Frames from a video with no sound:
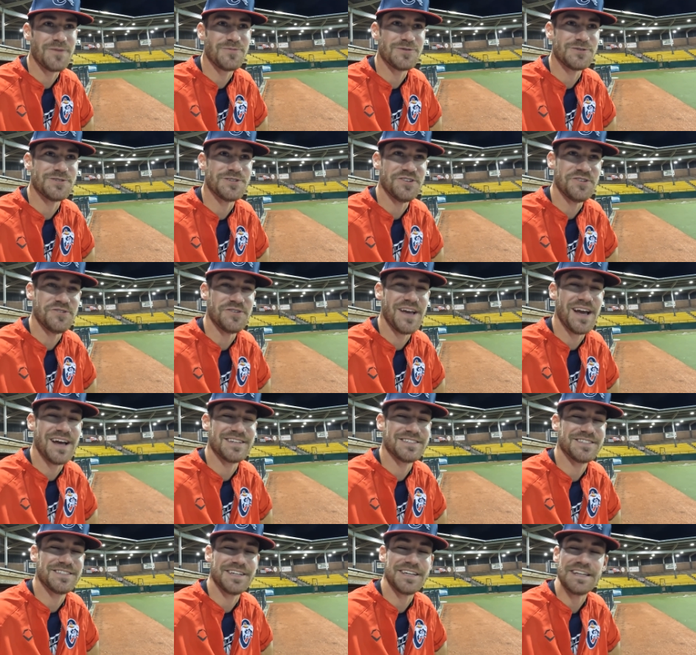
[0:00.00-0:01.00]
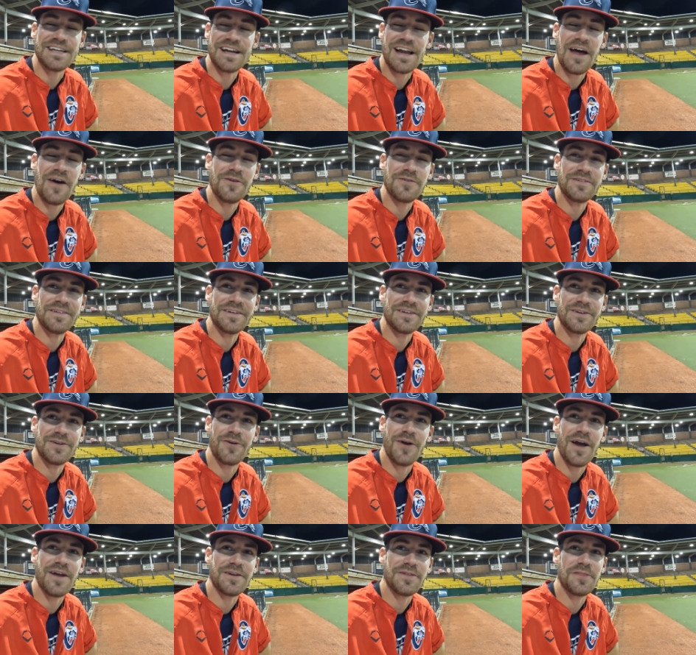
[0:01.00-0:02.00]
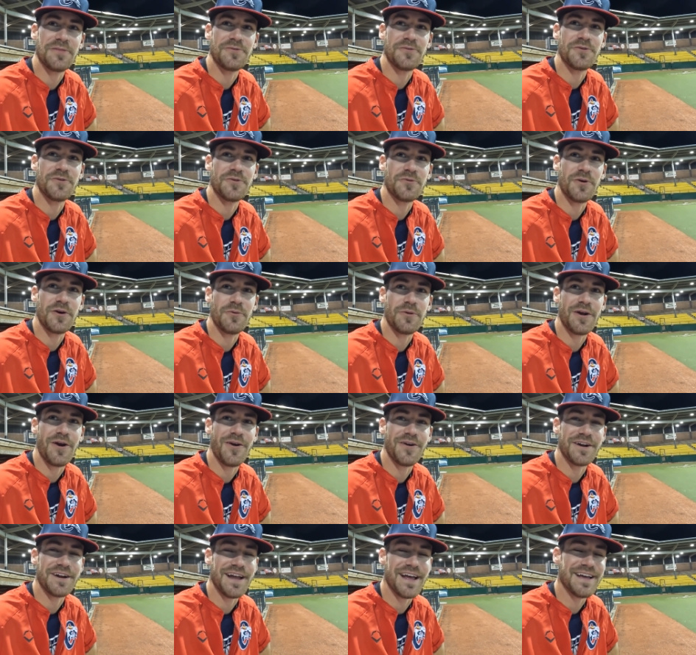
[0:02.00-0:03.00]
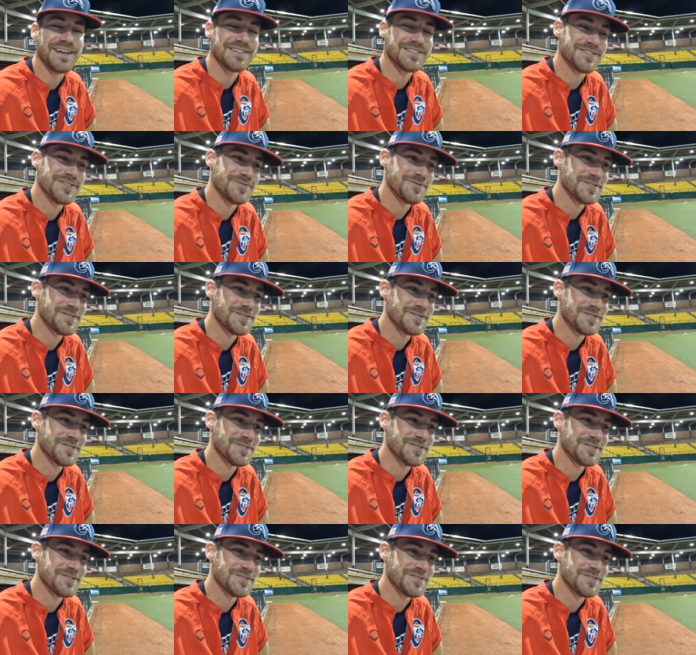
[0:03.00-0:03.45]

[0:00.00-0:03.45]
I appreciate you guys sticking it out and grinding through to where we are today. So